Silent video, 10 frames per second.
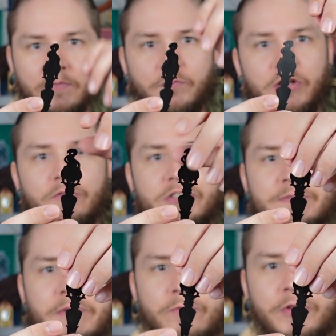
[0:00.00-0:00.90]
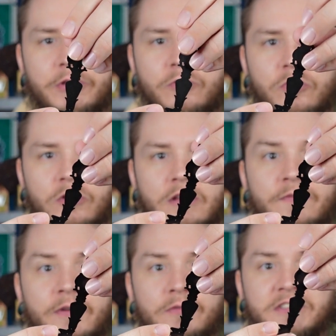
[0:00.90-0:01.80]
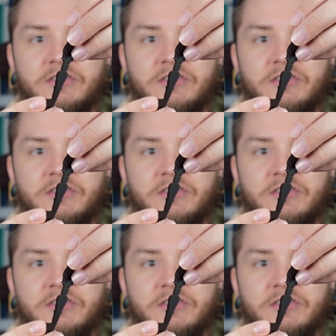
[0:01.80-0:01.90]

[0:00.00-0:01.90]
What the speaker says: But it would just been really cool if it was